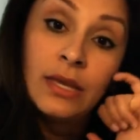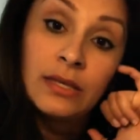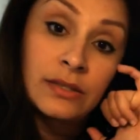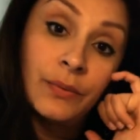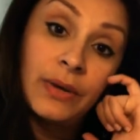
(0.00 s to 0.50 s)

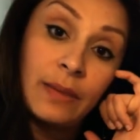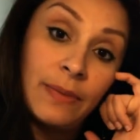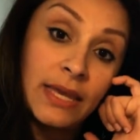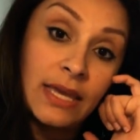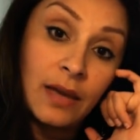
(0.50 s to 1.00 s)
So what I'm
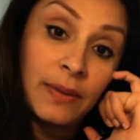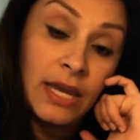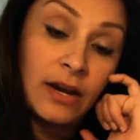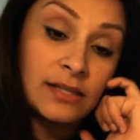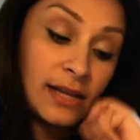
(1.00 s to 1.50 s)
picking up
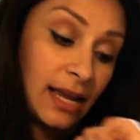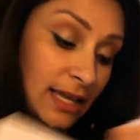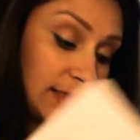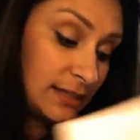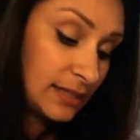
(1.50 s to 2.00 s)
here is that I
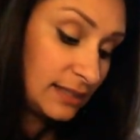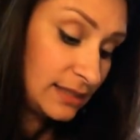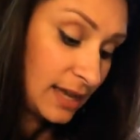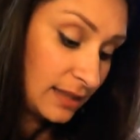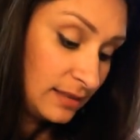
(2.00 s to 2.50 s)
get the sense
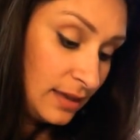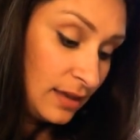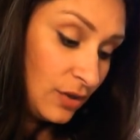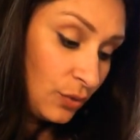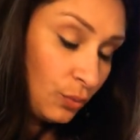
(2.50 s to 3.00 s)
that
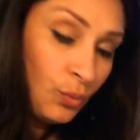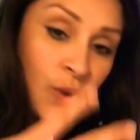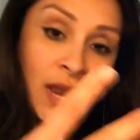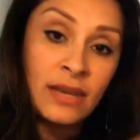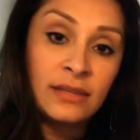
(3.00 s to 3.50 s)

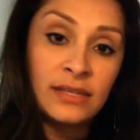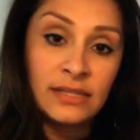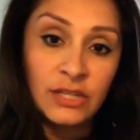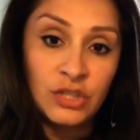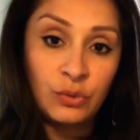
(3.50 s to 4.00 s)
when the
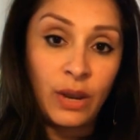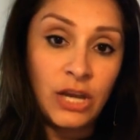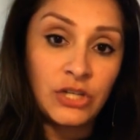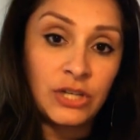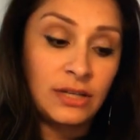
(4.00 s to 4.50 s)

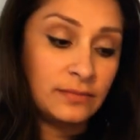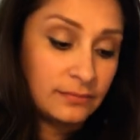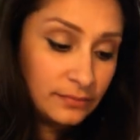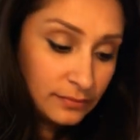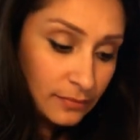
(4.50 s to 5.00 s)
situation
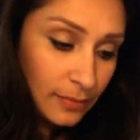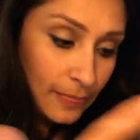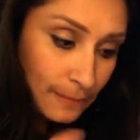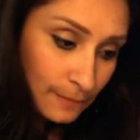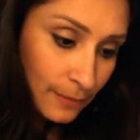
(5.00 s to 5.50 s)

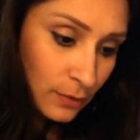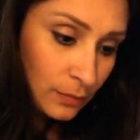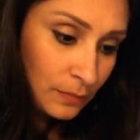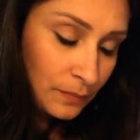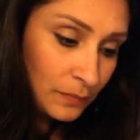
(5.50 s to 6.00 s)

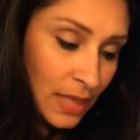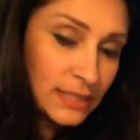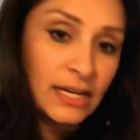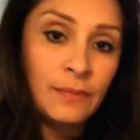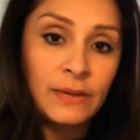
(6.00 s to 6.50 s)

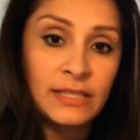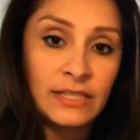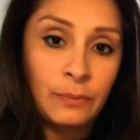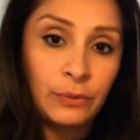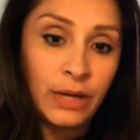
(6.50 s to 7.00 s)
ended up in a
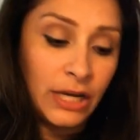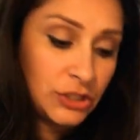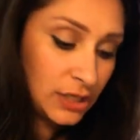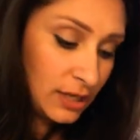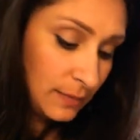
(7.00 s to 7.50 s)

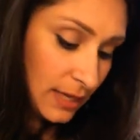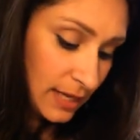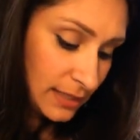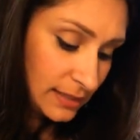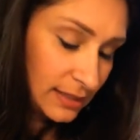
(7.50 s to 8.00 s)
separation, I'm
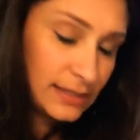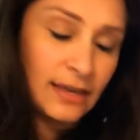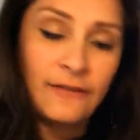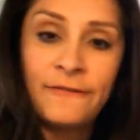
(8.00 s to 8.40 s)
getting the sense that